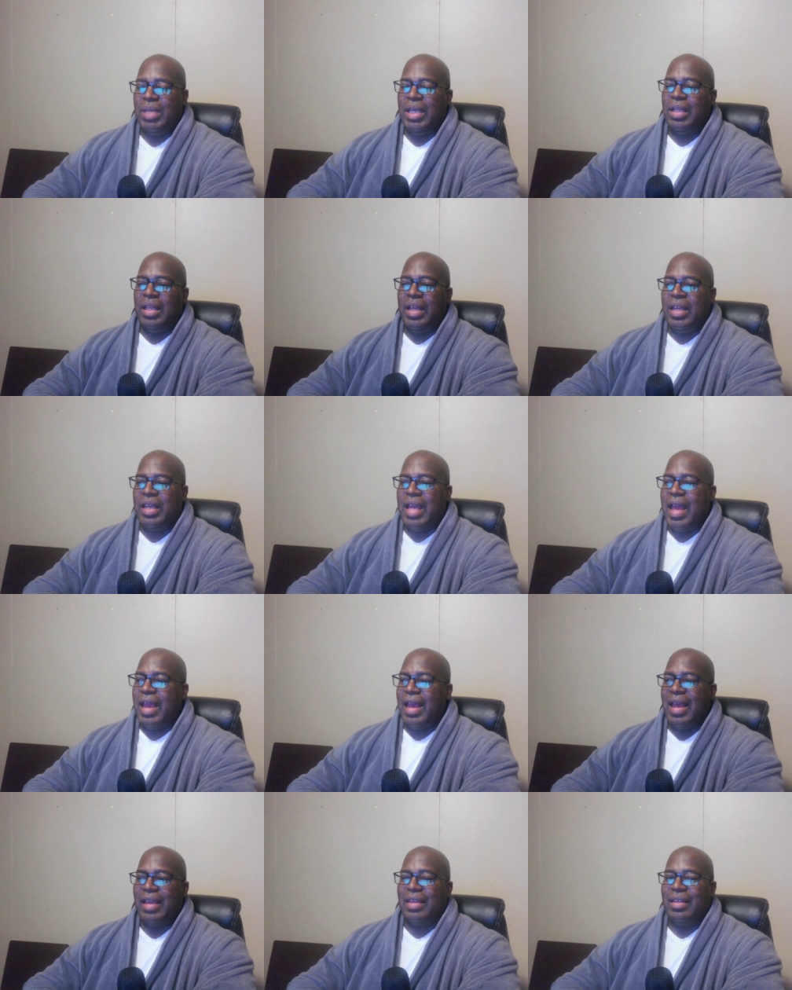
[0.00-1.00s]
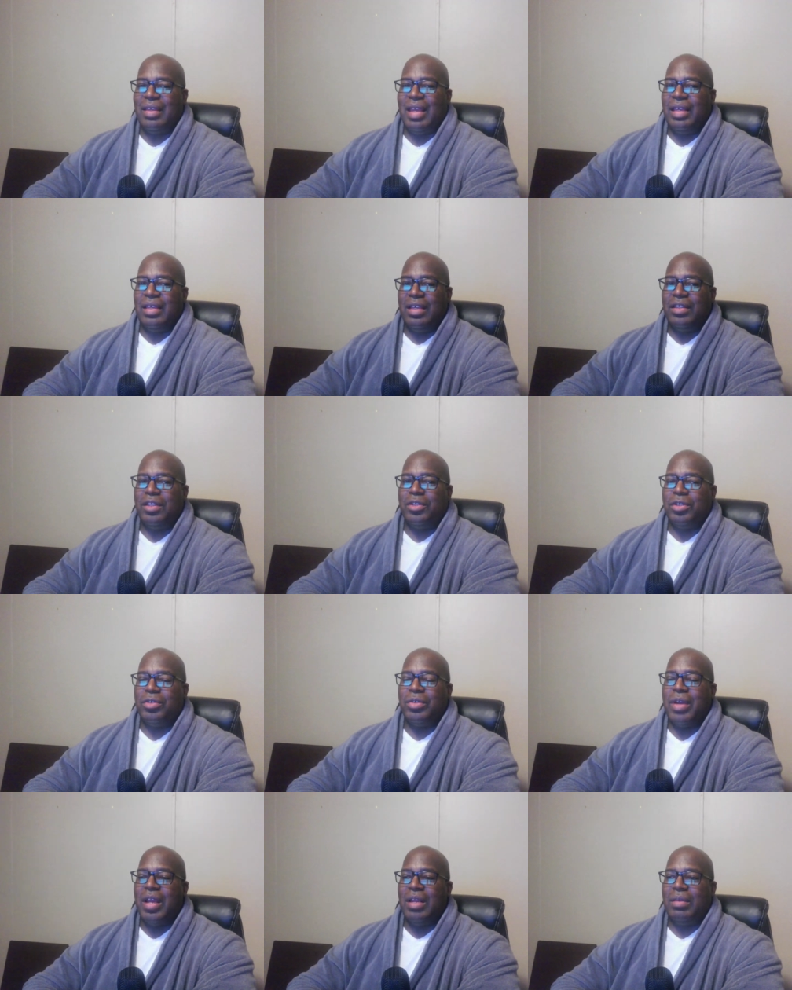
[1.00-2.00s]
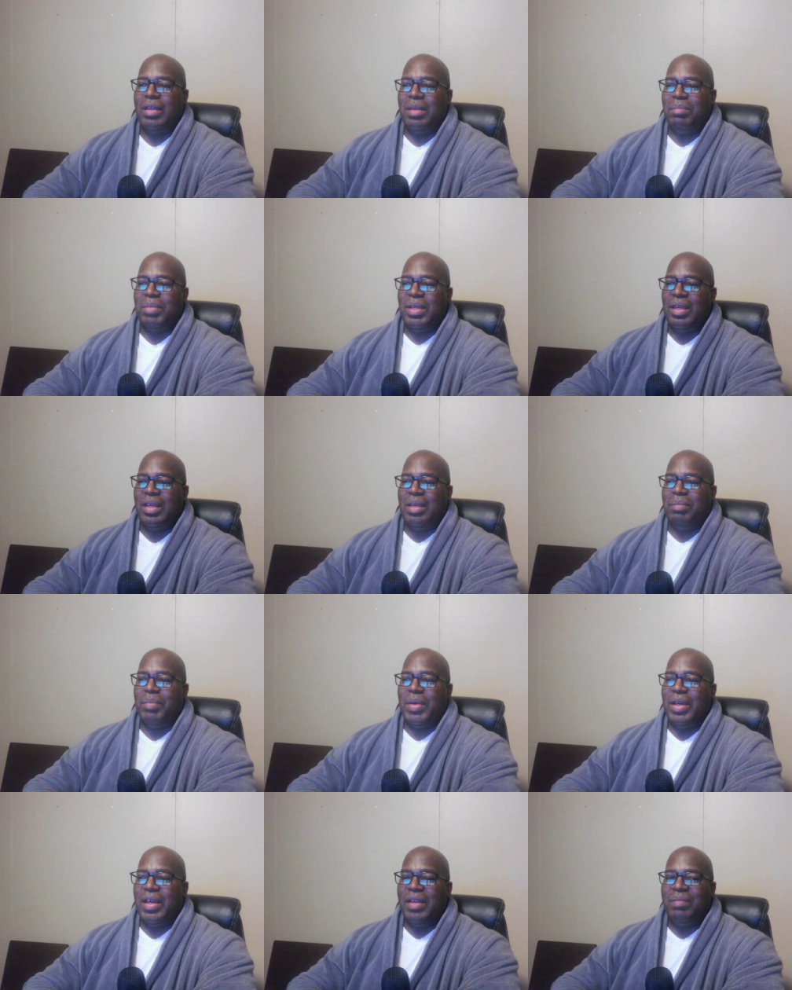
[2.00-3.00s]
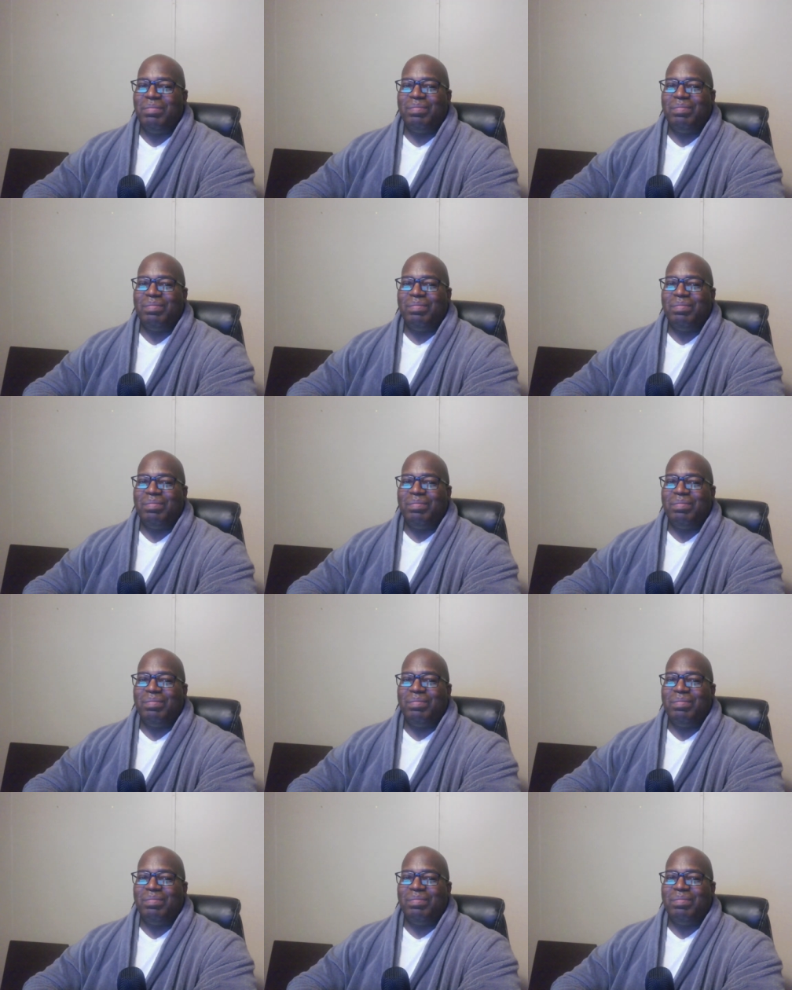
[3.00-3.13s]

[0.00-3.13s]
Lenny, I, I, I get that you're trying to get big, but